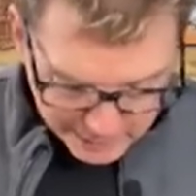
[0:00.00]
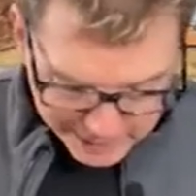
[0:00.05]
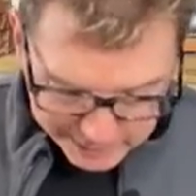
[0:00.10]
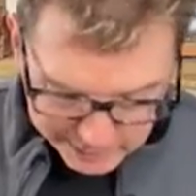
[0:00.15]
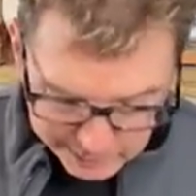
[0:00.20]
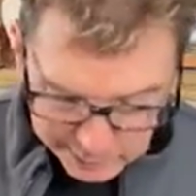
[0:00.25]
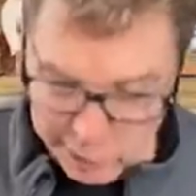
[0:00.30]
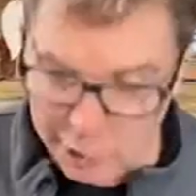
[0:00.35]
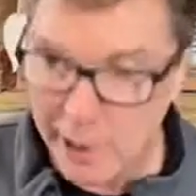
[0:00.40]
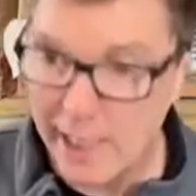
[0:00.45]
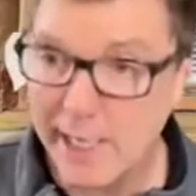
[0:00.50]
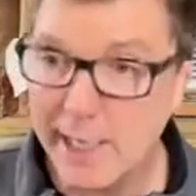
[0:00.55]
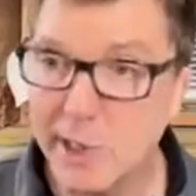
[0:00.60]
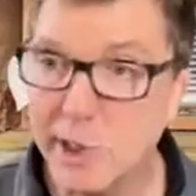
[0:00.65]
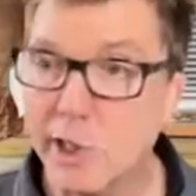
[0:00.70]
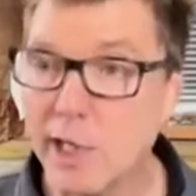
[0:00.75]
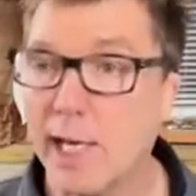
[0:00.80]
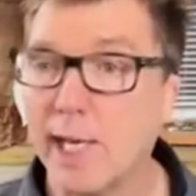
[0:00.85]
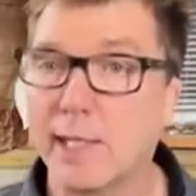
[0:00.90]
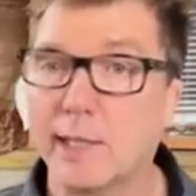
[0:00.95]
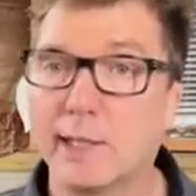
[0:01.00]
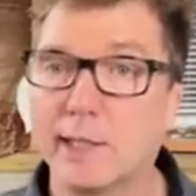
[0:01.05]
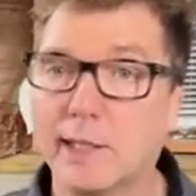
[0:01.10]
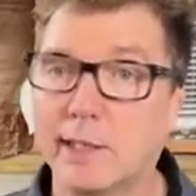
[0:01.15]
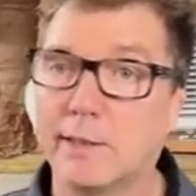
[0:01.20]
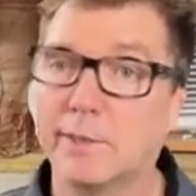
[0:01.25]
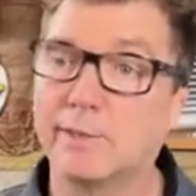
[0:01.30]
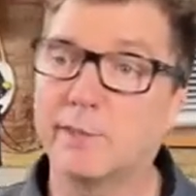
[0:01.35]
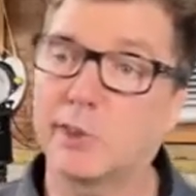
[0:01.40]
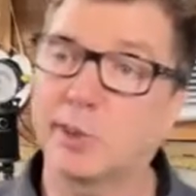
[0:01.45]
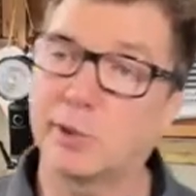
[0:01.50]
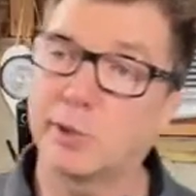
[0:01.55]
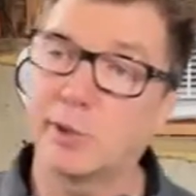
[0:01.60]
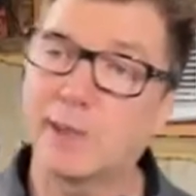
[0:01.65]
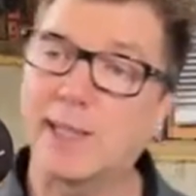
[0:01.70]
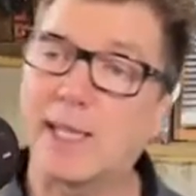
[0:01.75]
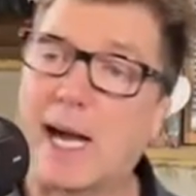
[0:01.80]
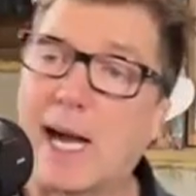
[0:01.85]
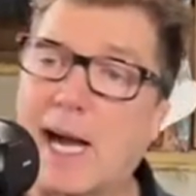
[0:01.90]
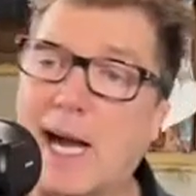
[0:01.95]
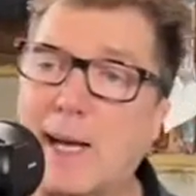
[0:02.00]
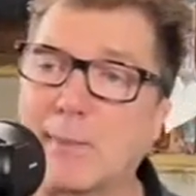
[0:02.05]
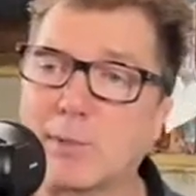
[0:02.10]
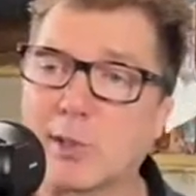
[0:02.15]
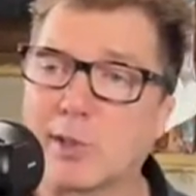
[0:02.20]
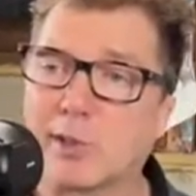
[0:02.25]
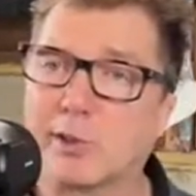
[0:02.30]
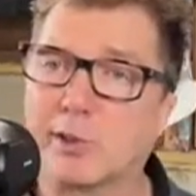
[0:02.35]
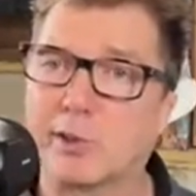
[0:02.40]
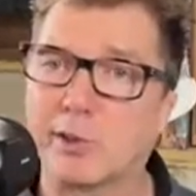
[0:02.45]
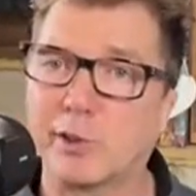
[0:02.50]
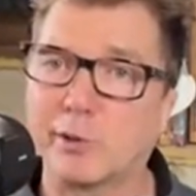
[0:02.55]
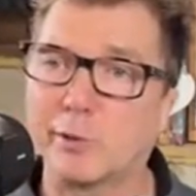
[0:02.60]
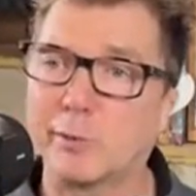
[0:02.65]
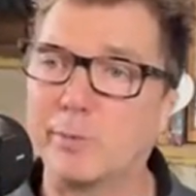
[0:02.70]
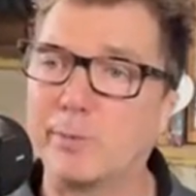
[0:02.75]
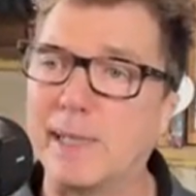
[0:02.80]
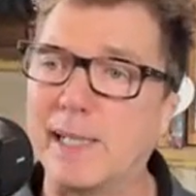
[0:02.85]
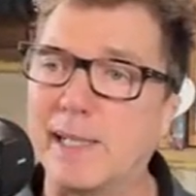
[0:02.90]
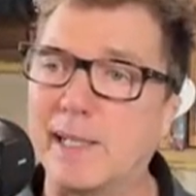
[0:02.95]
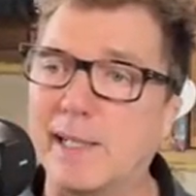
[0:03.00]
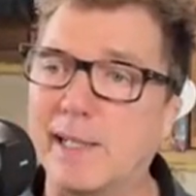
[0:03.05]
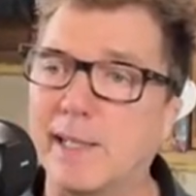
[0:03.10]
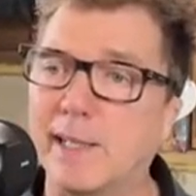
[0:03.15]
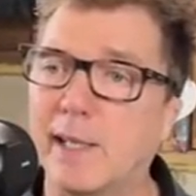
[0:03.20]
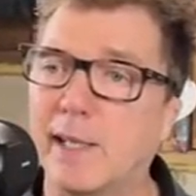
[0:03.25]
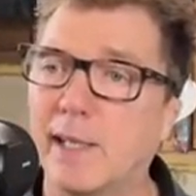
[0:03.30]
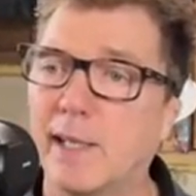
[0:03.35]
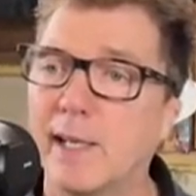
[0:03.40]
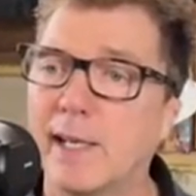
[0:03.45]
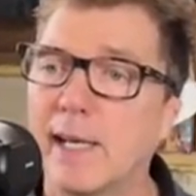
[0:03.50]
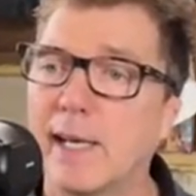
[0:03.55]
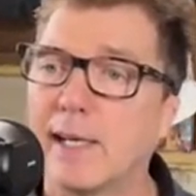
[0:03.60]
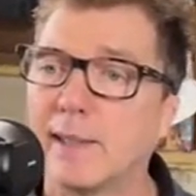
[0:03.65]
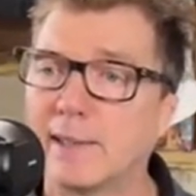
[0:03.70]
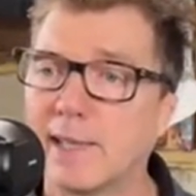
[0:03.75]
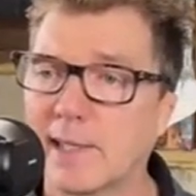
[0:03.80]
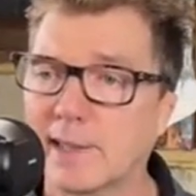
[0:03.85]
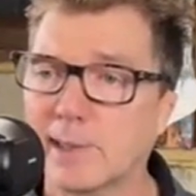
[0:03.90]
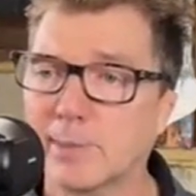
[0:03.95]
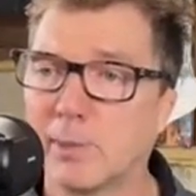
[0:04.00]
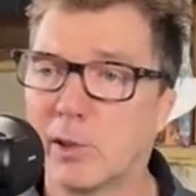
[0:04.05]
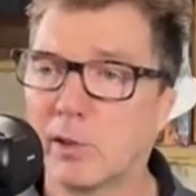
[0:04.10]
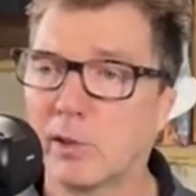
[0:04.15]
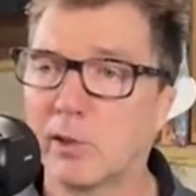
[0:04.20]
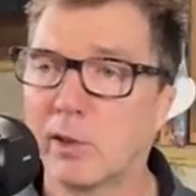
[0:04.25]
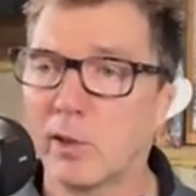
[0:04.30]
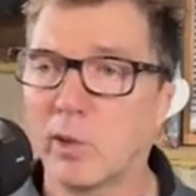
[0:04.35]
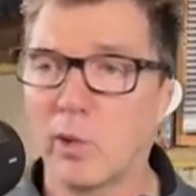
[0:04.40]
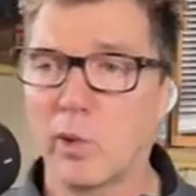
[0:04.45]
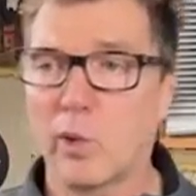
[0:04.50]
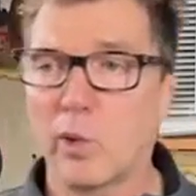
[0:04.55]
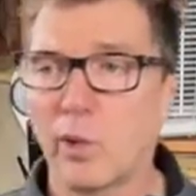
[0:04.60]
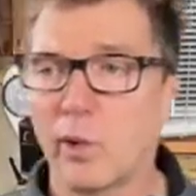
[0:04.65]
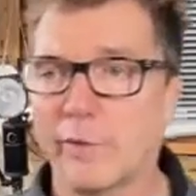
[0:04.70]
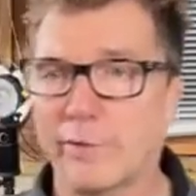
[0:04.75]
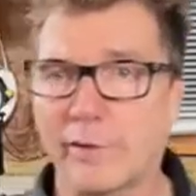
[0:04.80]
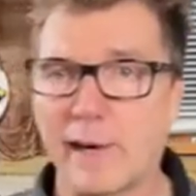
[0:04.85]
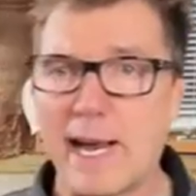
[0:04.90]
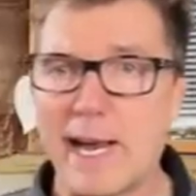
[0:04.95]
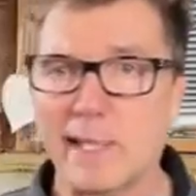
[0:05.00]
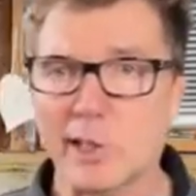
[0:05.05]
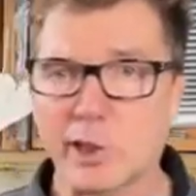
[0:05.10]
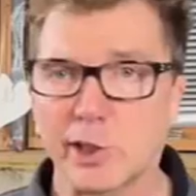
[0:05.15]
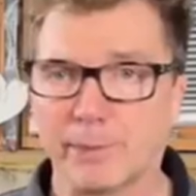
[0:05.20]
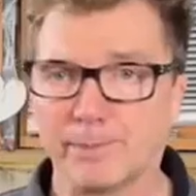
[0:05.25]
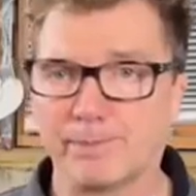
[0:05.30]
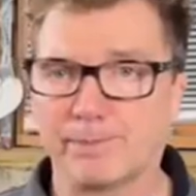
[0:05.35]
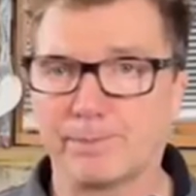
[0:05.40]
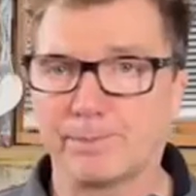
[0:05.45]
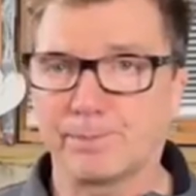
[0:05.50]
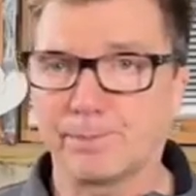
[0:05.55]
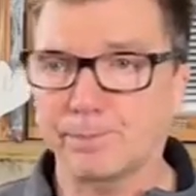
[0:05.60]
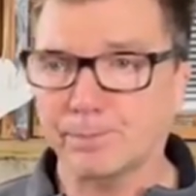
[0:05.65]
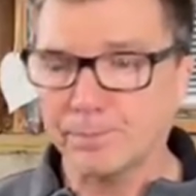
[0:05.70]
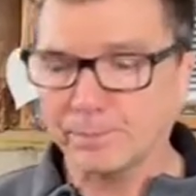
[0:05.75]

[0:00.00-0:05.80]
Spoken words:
did make the change and gives you the option to be a decimal or a fraction.